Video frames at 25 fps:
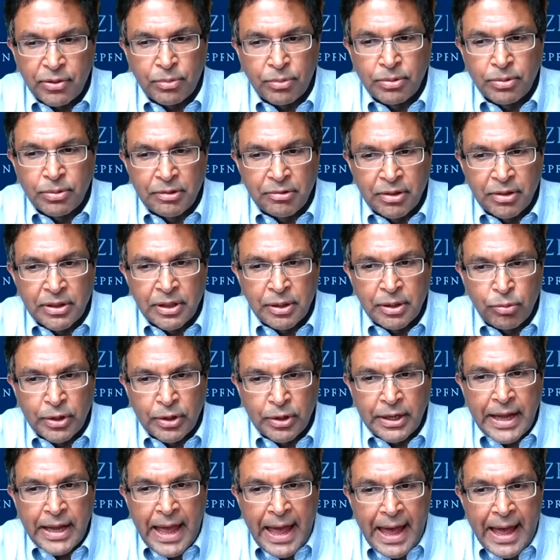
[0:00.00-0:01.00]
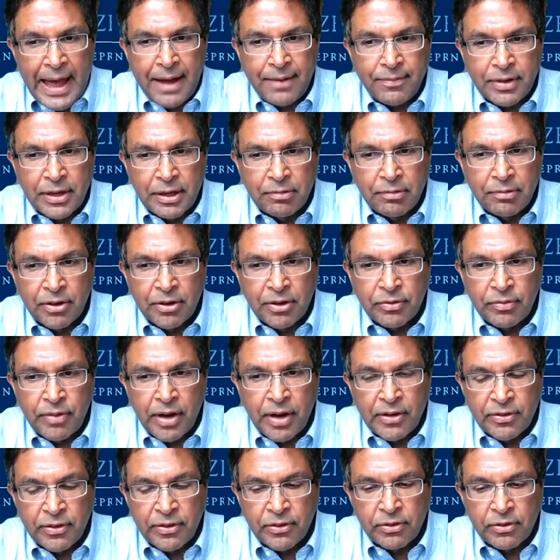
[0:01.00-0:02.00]
or we really wouldn't have any
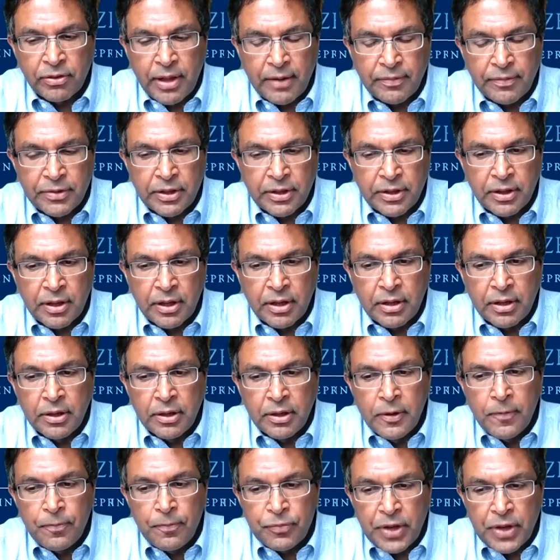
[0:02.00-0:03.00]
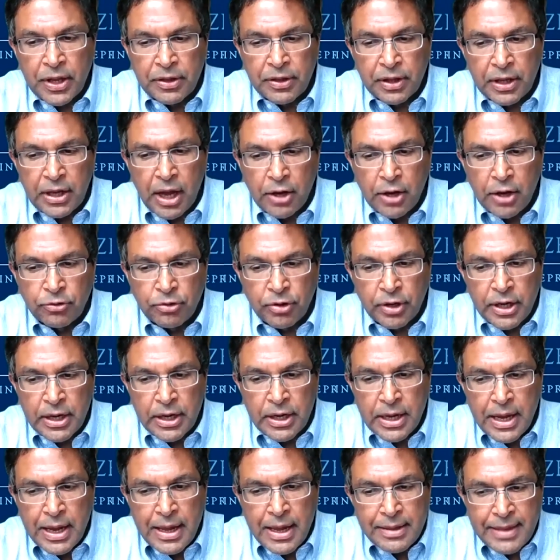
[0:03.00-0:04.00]
reservations left in the country.